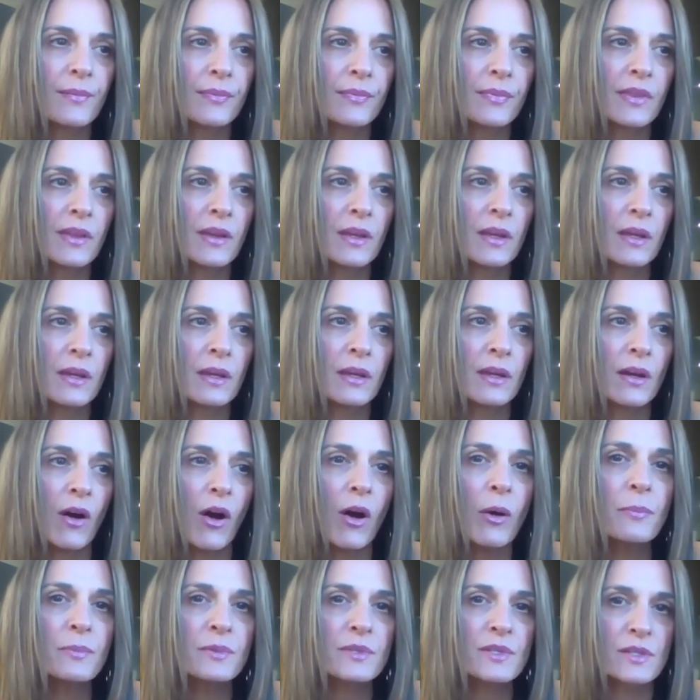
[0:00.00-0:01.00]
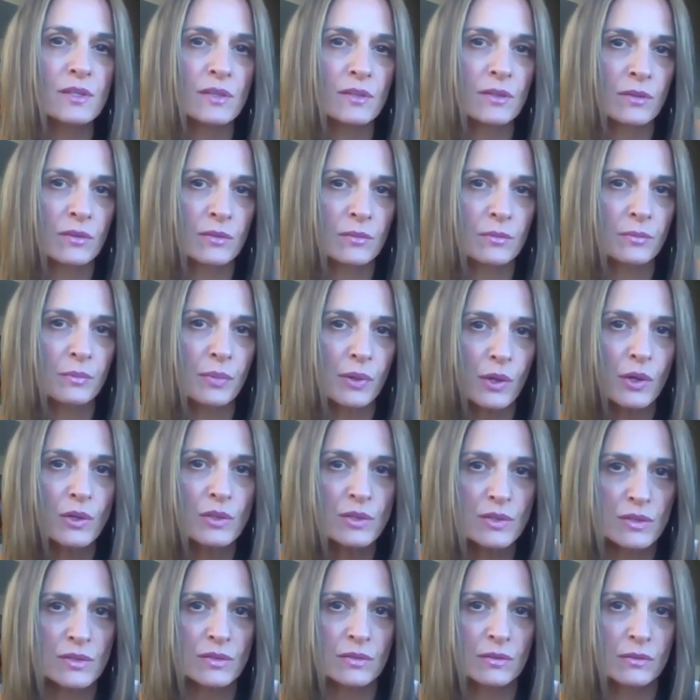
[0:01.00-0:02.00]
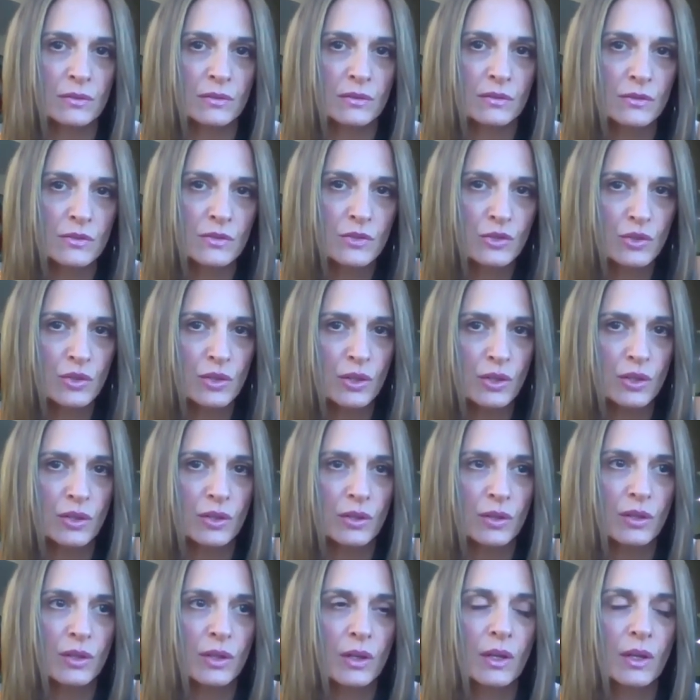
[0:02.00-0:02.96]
the opposite person to you.